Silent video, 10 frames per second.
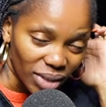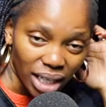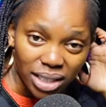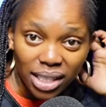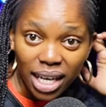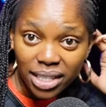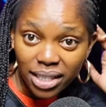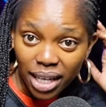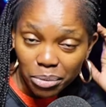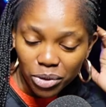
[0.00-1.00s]
Until I
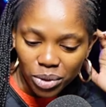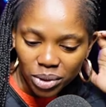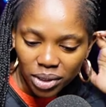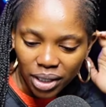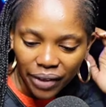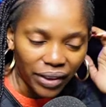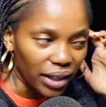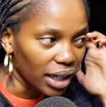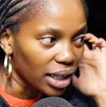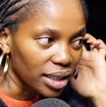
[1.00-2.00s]
step foot, I
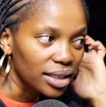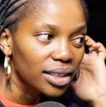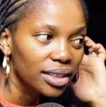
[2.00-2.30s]
think I'll.